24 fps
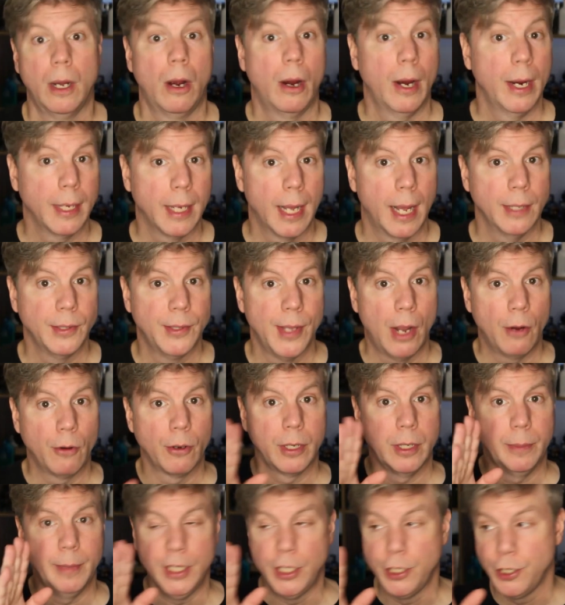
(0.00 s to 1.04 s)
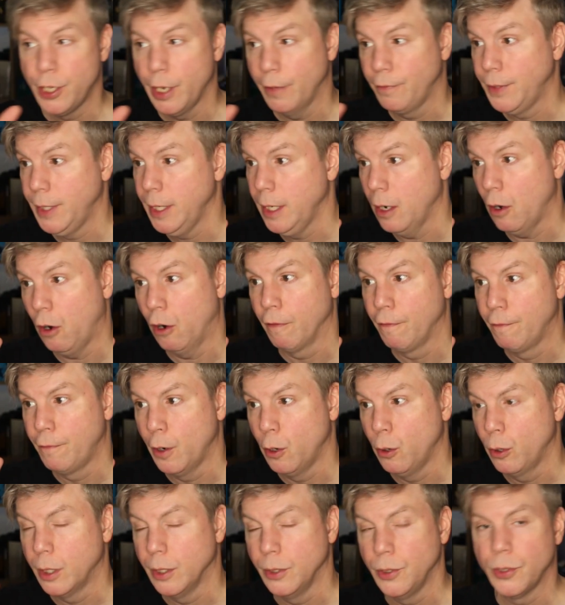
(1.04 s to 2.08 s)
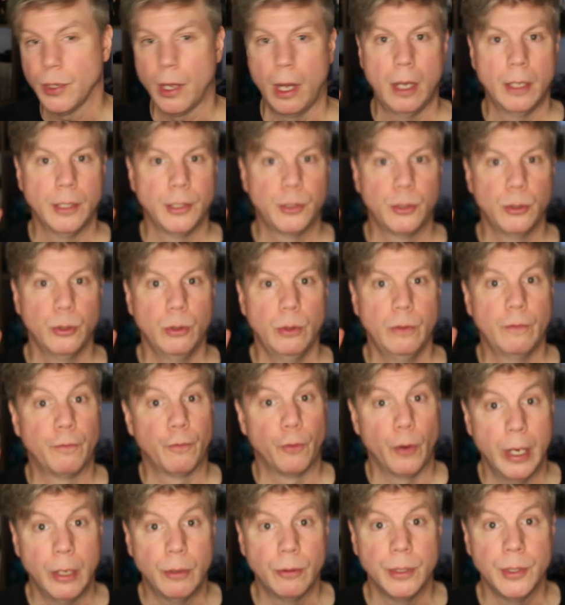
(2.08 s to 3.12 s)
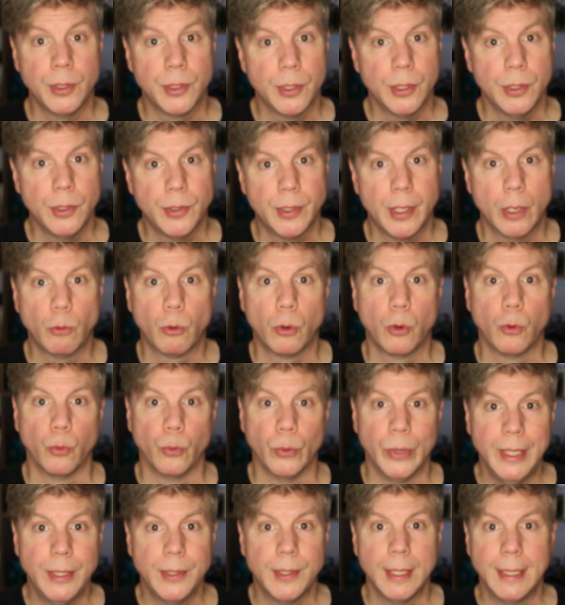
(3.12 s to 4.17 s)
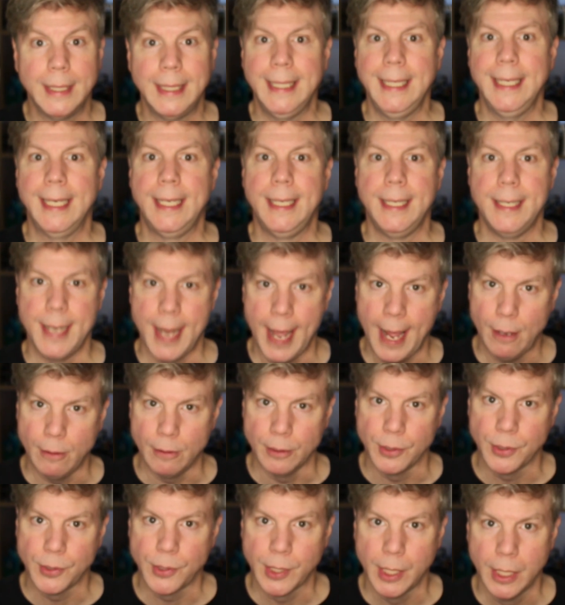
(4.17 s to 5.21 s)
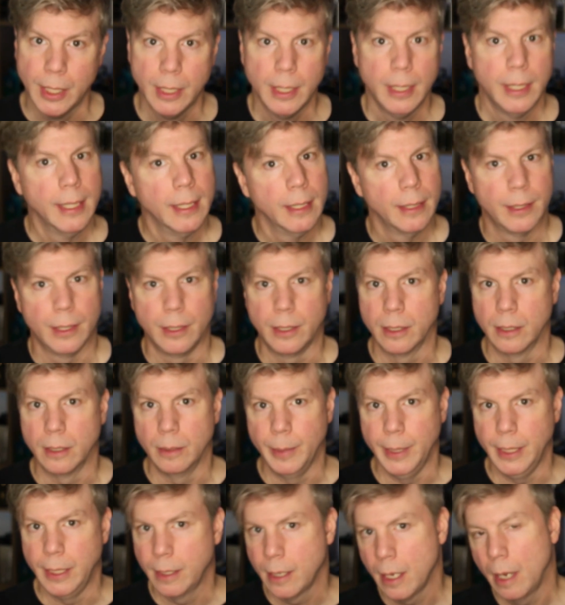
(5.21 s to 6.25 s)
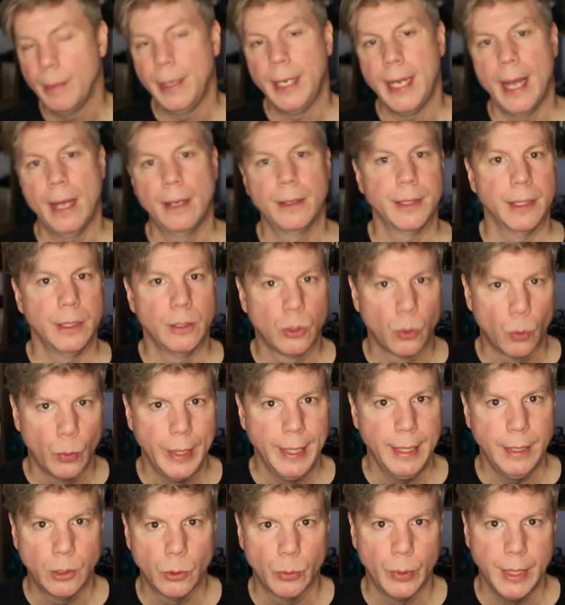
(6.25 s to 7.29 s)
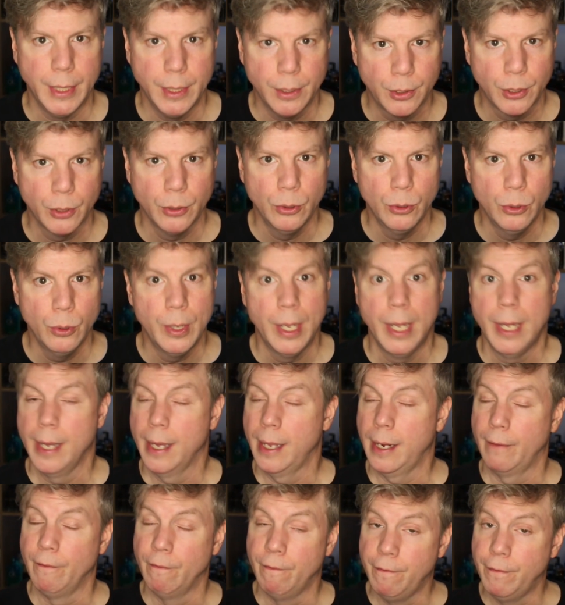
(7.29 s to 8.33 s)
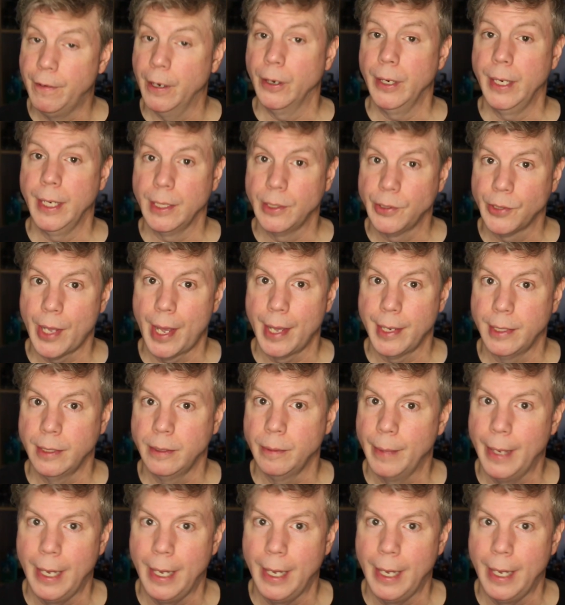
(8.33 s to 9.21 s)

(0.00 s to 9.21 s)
All right, guys, now we're going to be shifting our focus onto fragrances that were recently announced that are going to be coming out in 2022, and I'm very excited